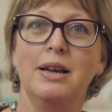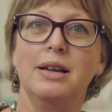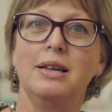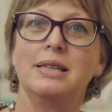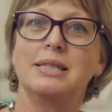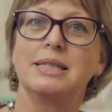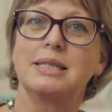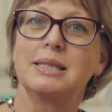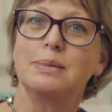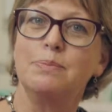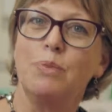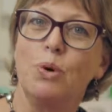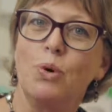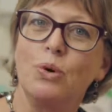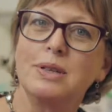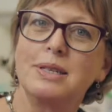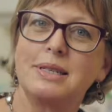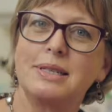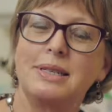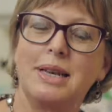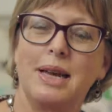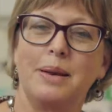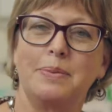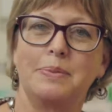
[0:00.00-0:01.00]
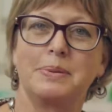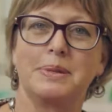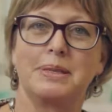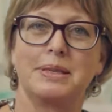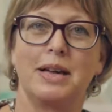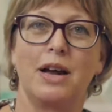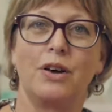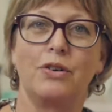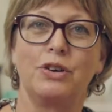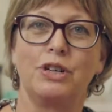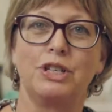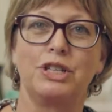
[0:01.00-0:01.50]
Small steps
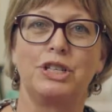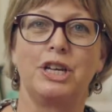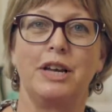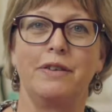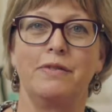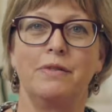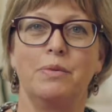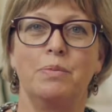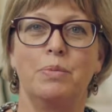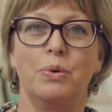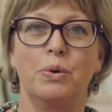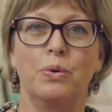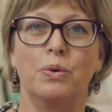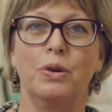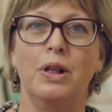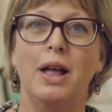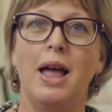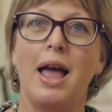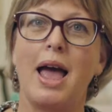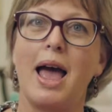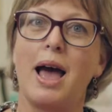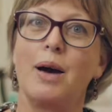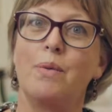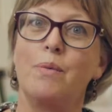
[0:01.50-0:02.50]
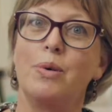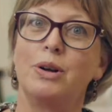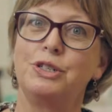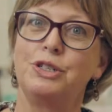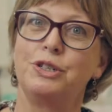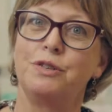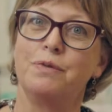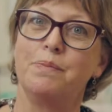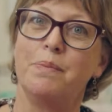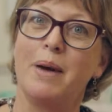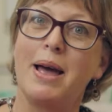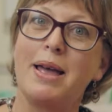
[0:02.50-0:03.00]
are achievable, and once
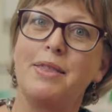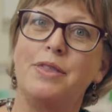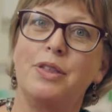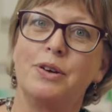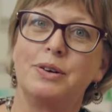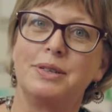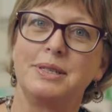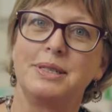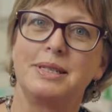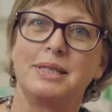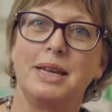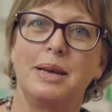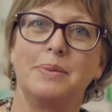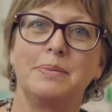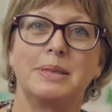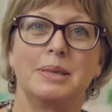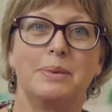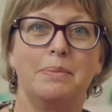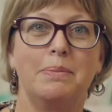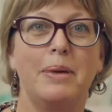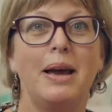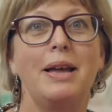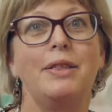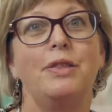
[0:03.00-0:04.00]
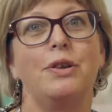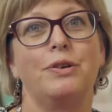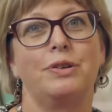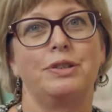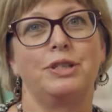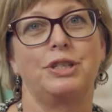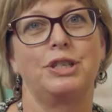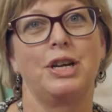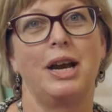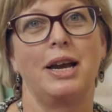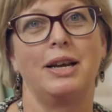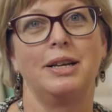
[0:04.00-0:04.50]
you've made those steps and made those
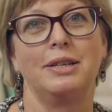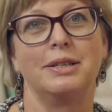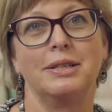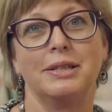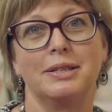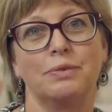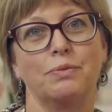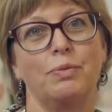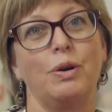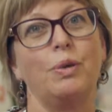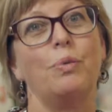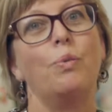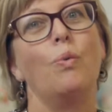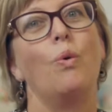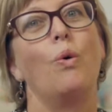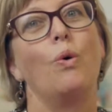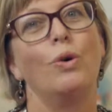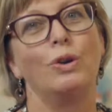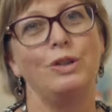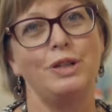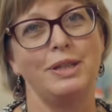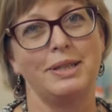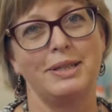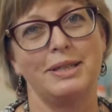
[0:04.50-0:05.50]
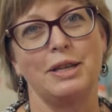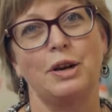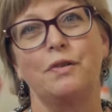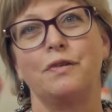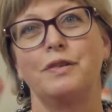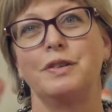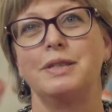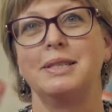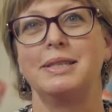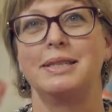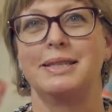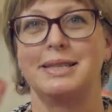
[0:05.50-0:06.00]
changes, reward yourself
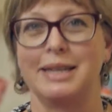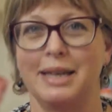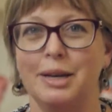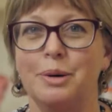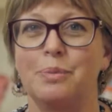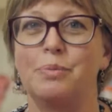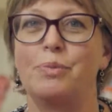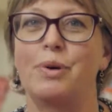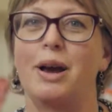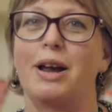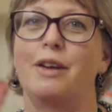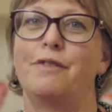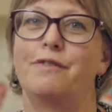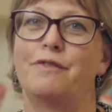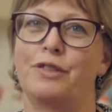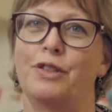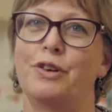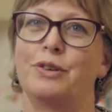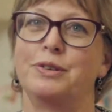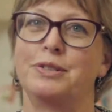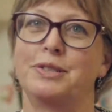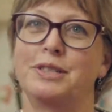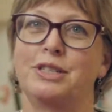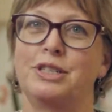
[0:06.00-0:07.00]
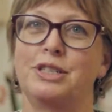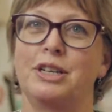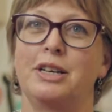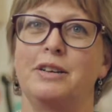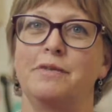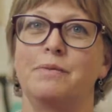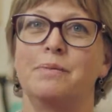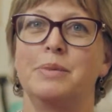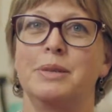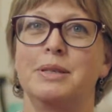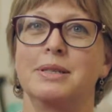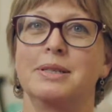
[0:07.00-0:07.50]
and celebrate for those
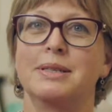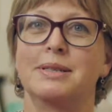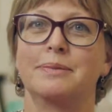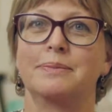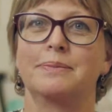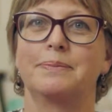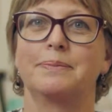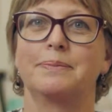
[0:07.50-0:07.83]
achievements.